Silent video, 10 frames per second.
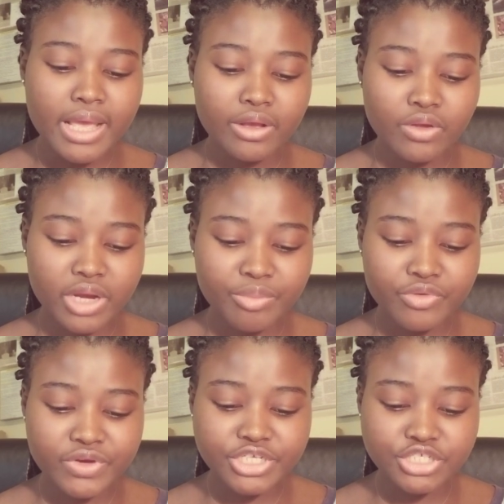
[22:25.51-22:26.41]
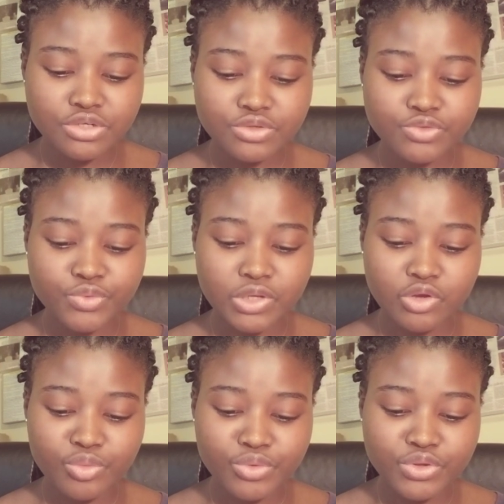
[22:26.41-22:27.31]
Collaborations with
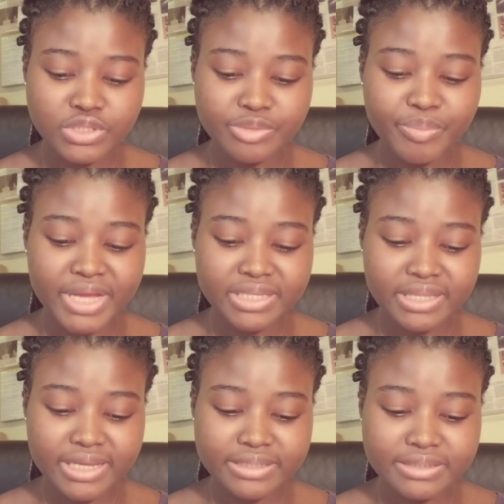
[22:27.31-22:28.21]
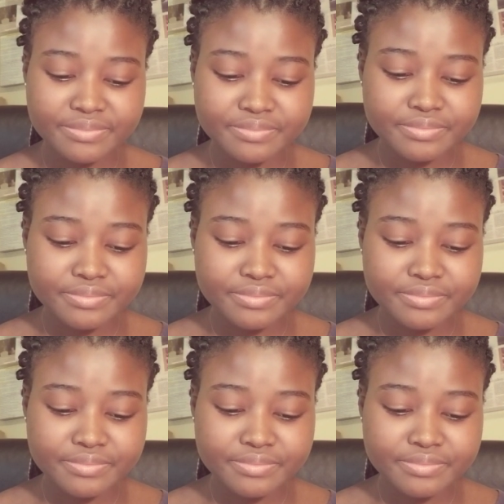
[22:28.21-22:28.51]
community partners,